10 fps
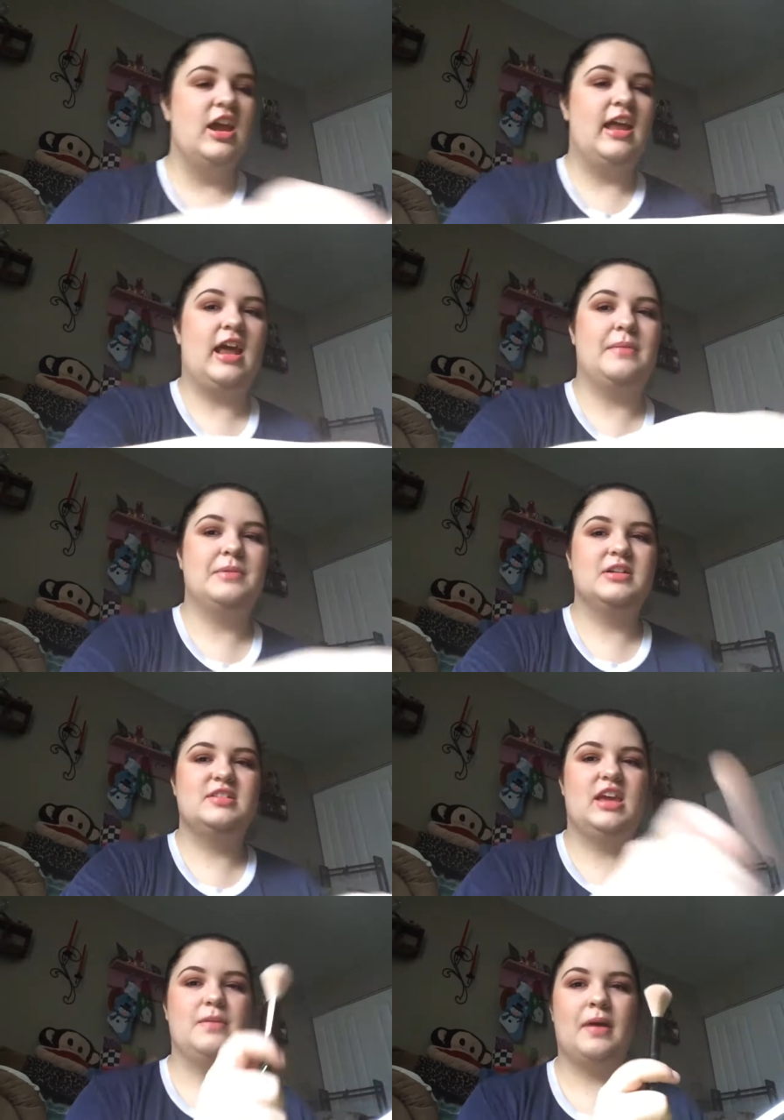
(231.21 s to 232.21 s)
And I'm going to
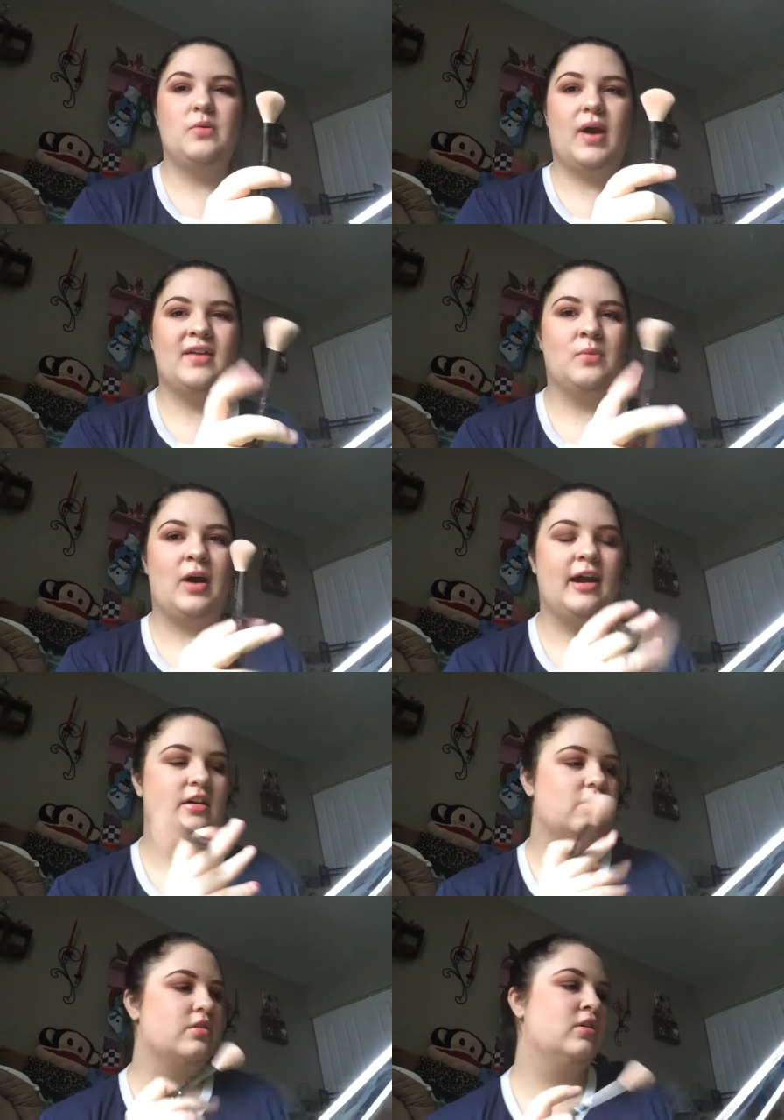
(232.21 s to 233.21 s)
take my Wet n
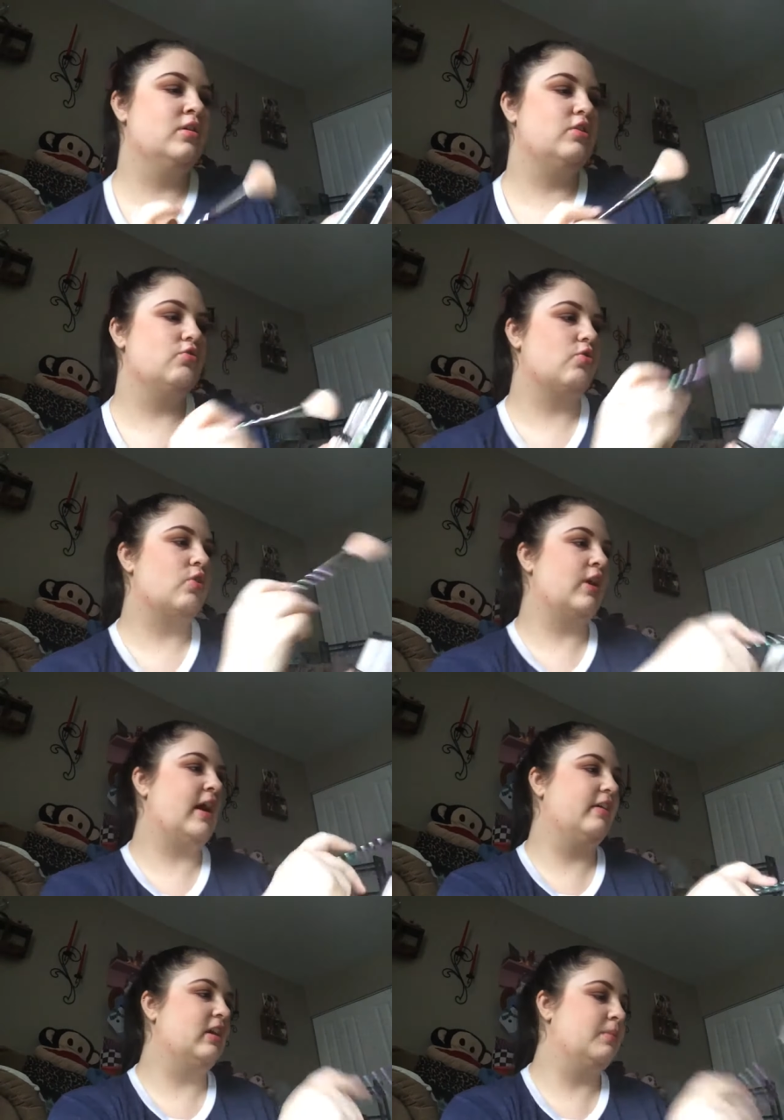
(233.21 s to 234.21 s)
Wild Unicorn
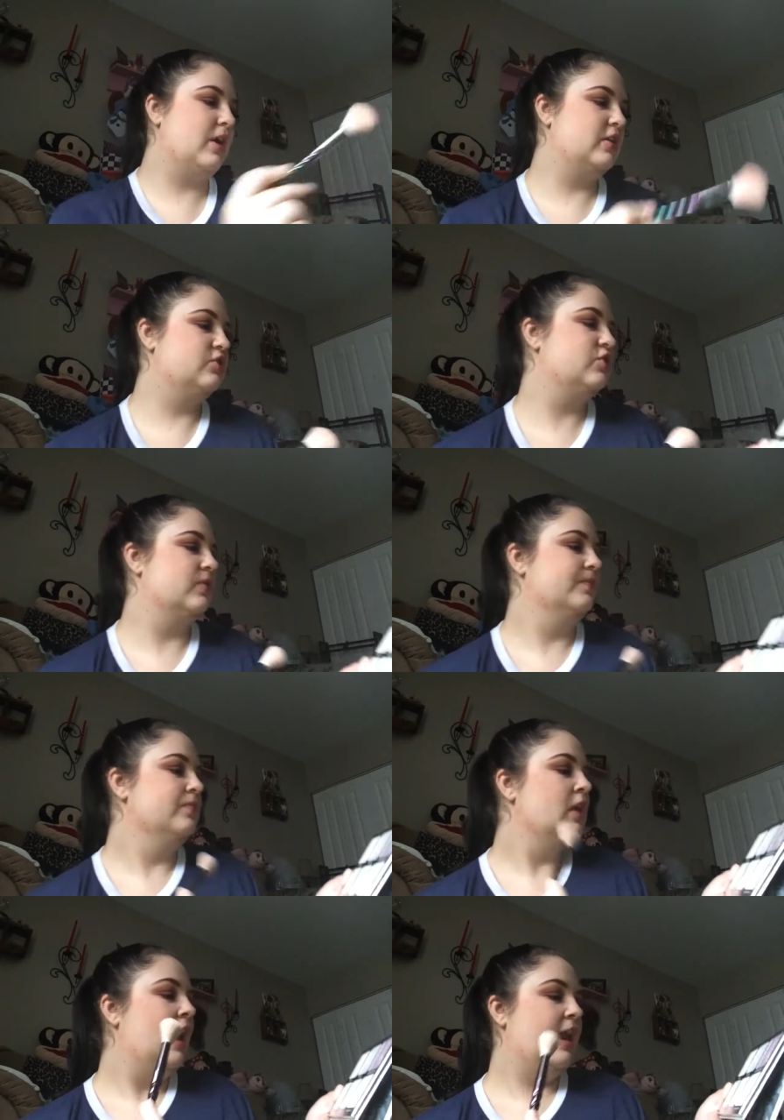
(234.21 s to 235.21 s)
Highlighting Brush.
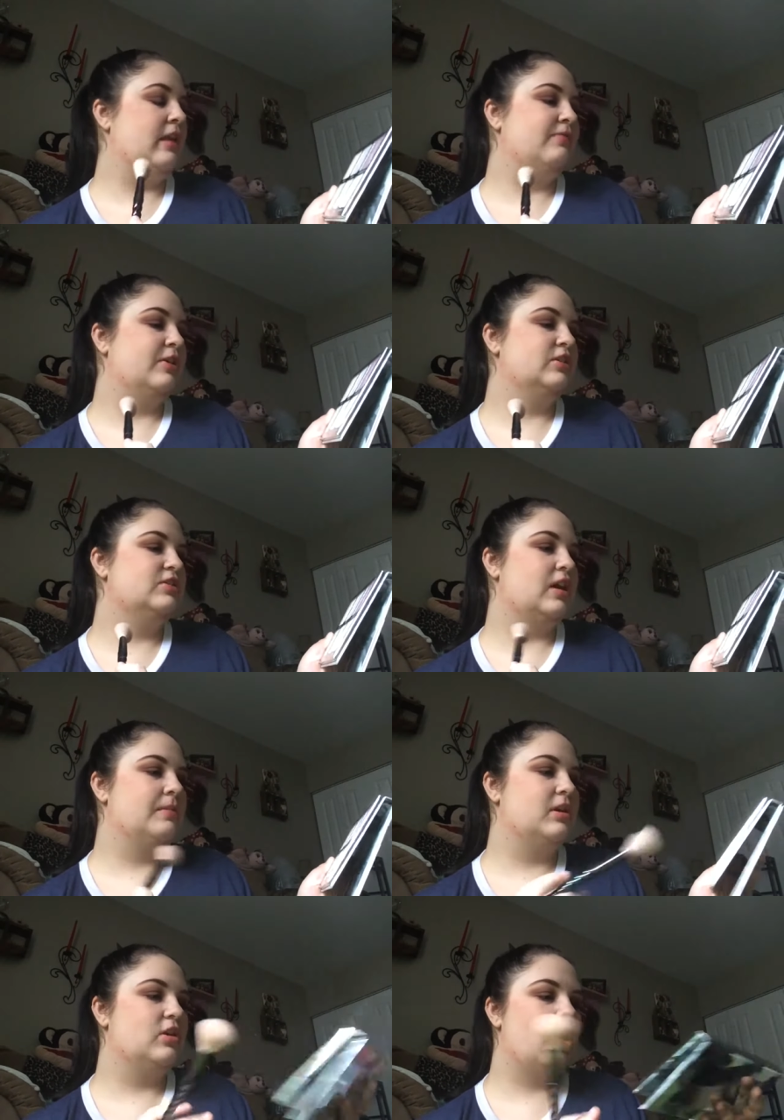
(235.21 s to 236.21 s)
And at first, I'm
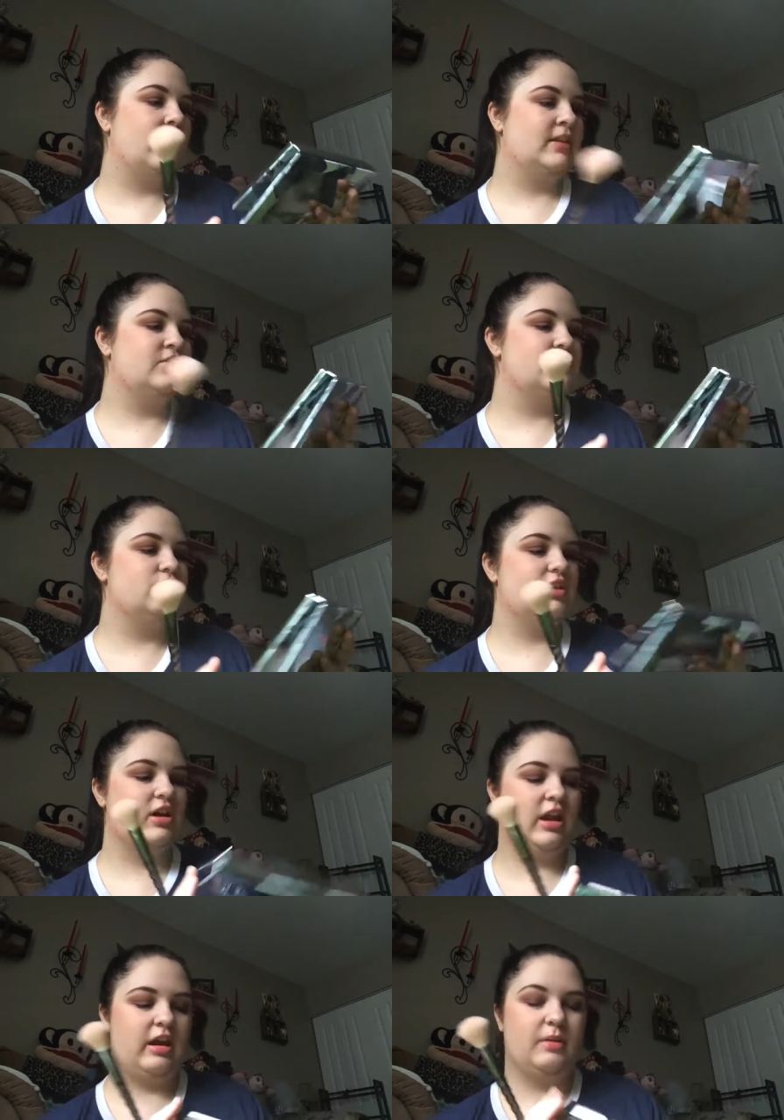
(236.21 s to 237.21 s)
going to go into the
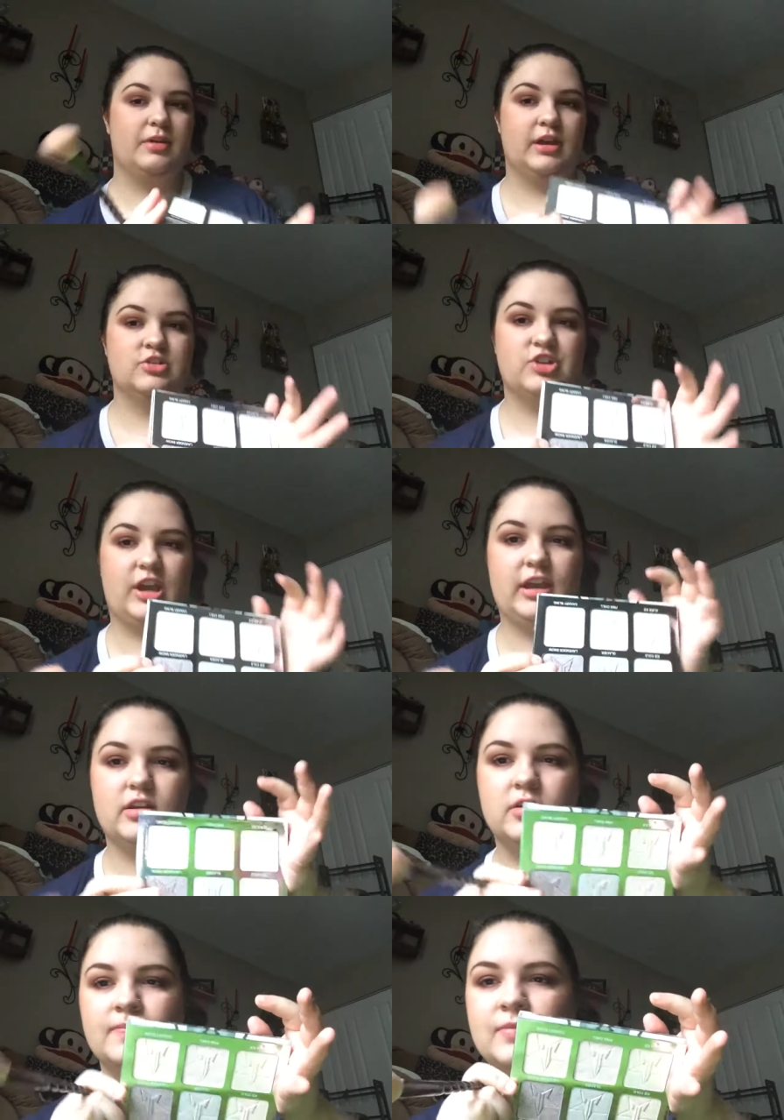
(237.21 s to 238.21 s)
Canary Bling
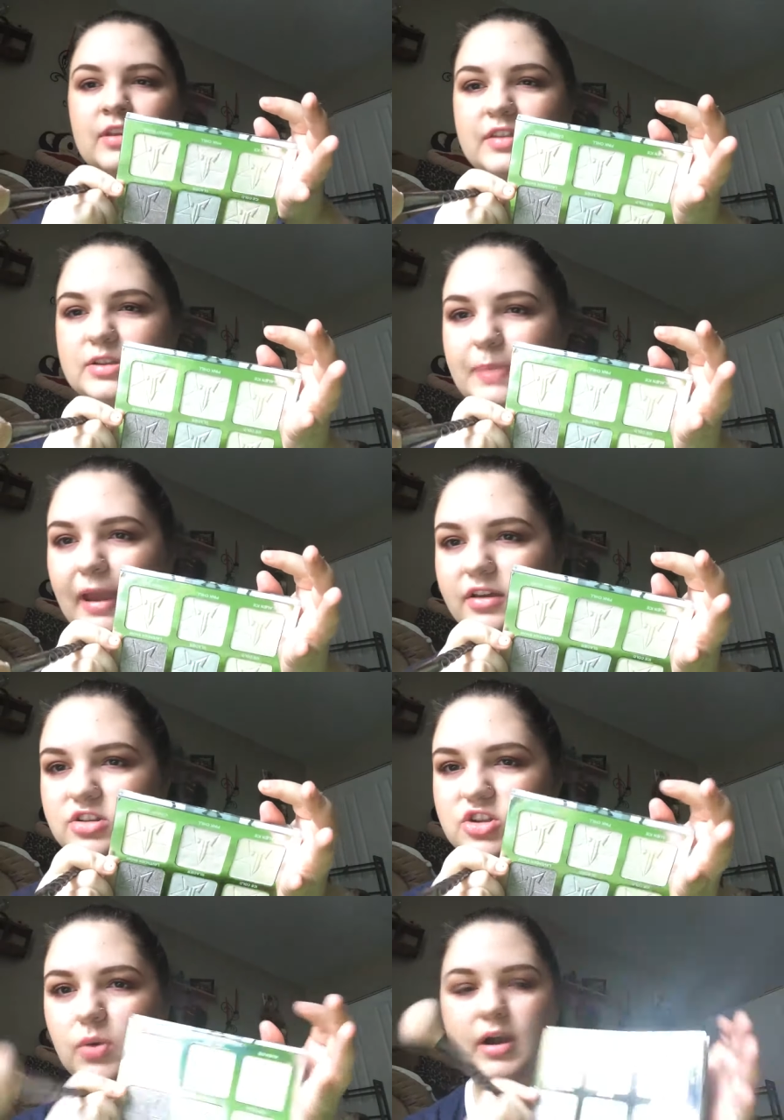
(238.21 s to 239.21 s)
shade. This palette's
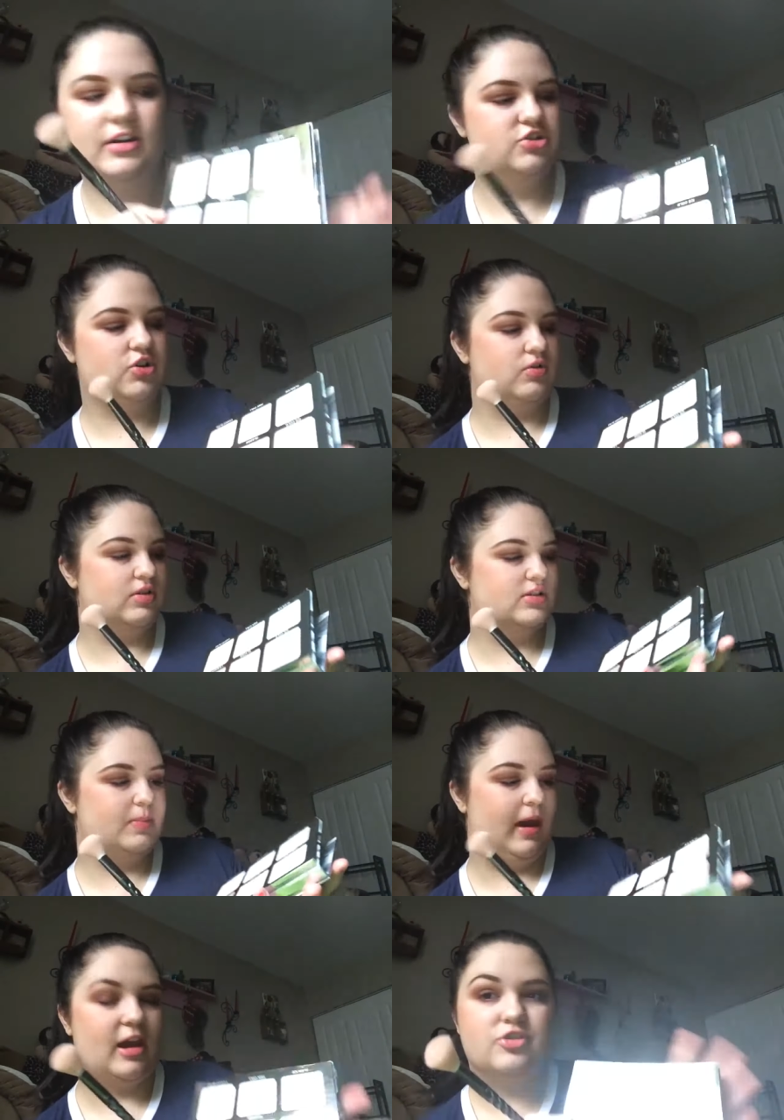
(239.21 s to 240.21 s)
so hard to show because the
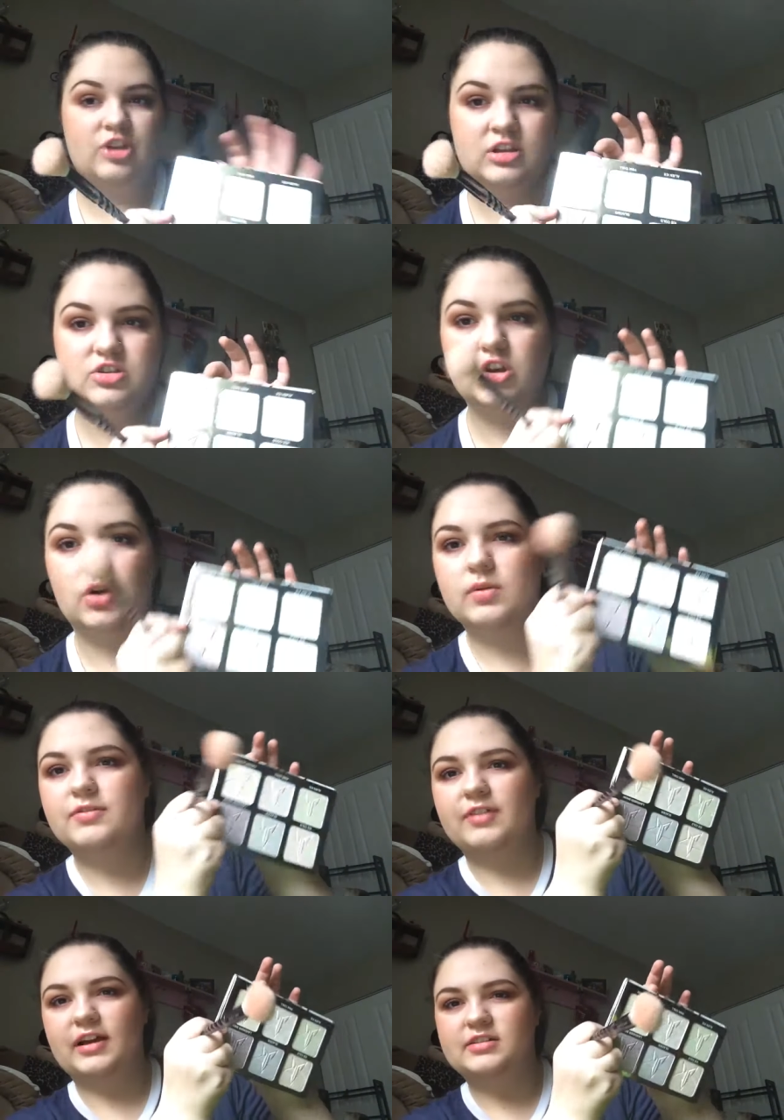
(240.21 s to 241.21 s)
packaging is so
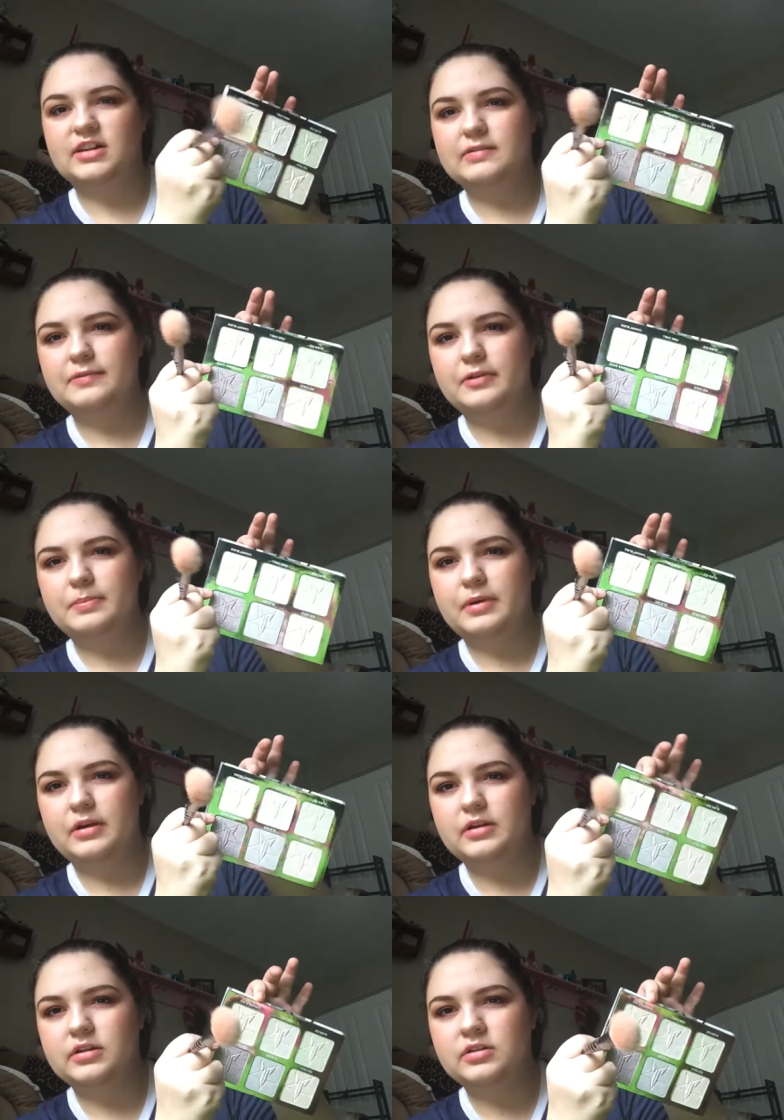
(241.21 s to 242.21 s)
reflective,
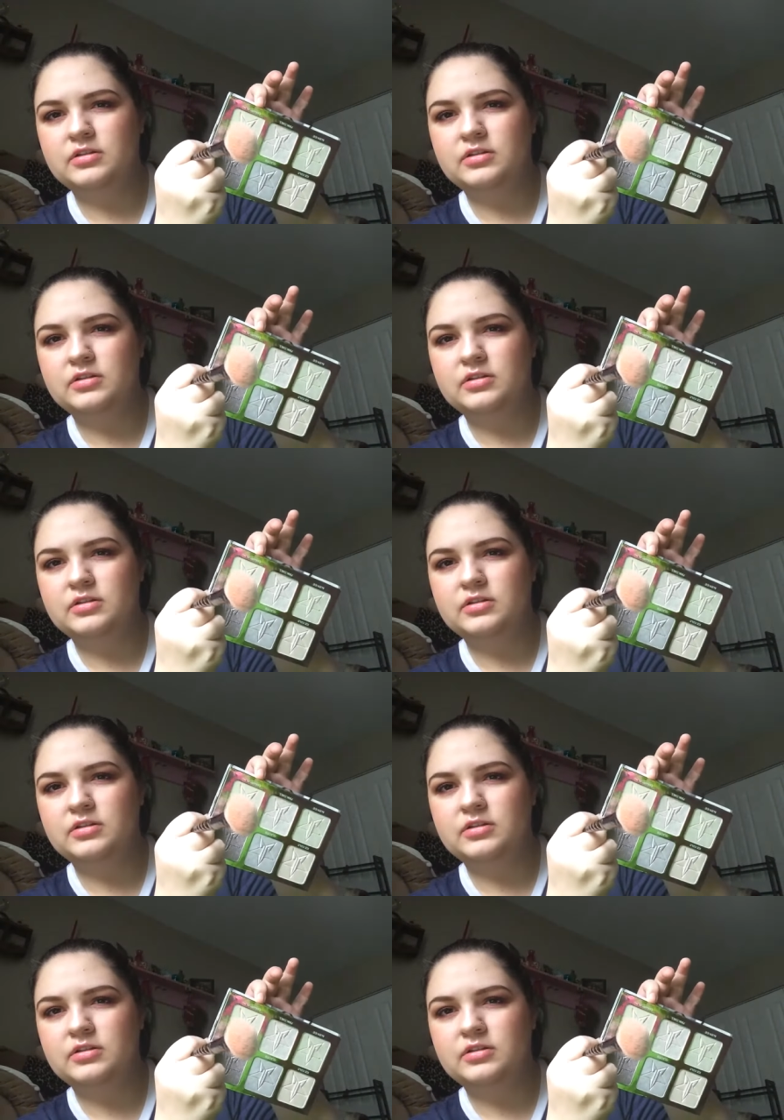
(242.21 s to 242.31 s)
but...